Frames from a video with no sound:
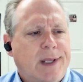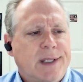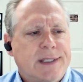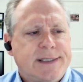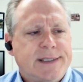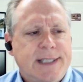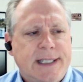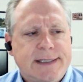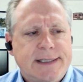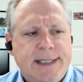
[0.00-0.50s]

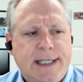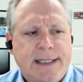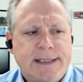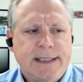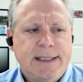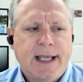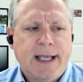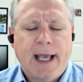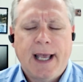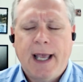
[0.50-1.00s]

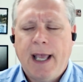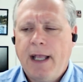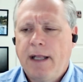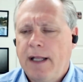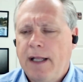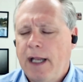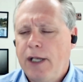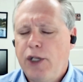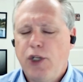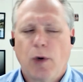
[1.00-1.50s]
CCTA in,
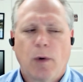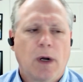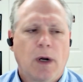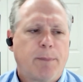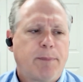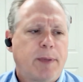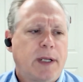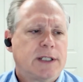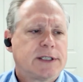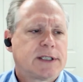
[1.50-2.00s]
in
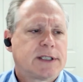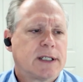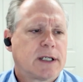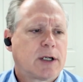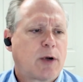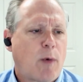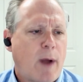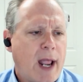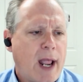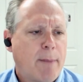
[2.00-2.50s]
Europe, it's the
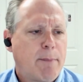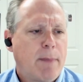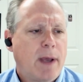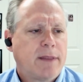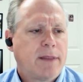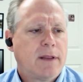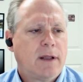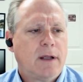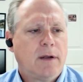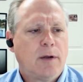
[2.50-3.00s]
CRAMM
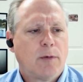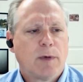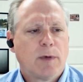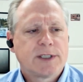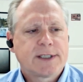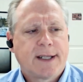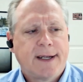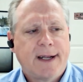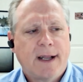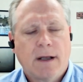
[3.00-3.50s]
method, the
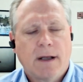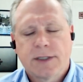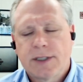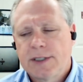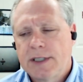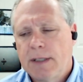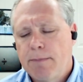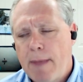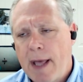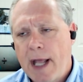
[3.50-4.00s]
risk
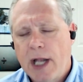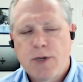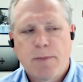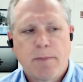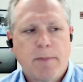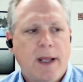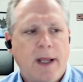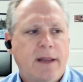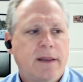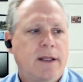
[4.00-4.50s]
analysis and
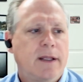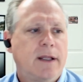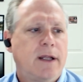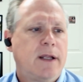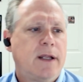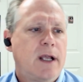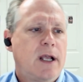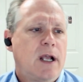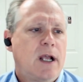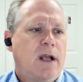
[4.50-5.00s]
management
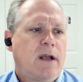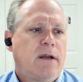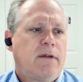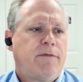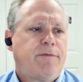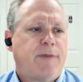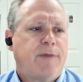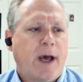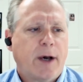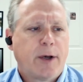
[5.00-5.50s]
method.
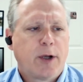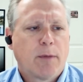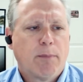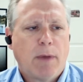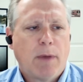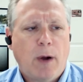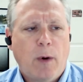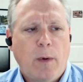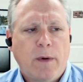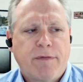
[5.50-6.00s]
Failure
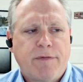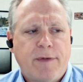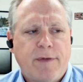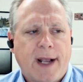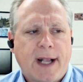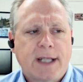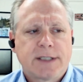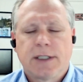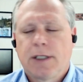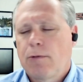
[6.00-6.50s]
mode
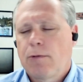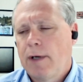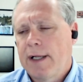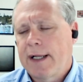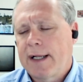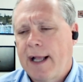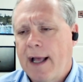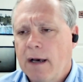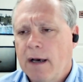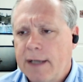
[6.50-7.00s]
effects and
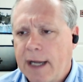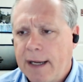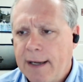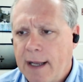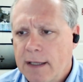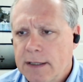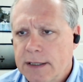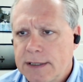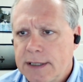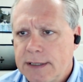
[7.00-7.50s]
criticality
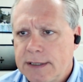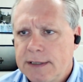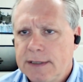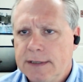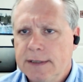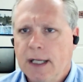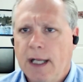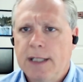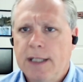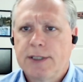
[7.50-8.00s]
analysis is,
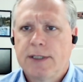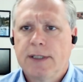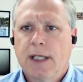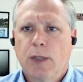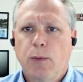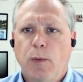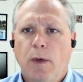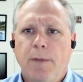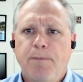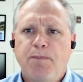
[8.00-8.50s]
is
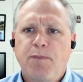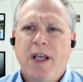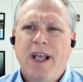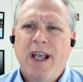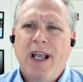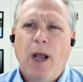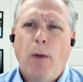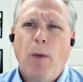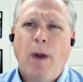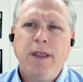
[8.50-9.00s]
another one.
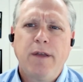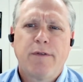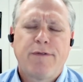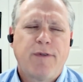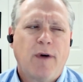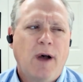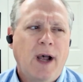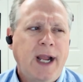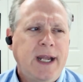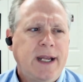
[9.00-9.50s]
And what you
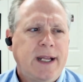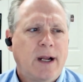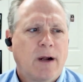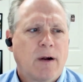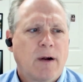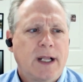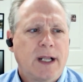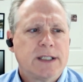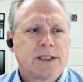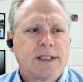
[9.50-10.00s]
find
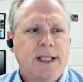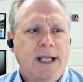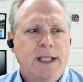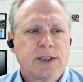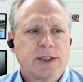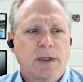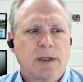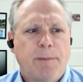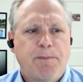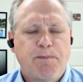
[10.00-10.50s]
here is
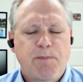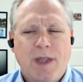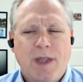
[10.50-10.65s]
these are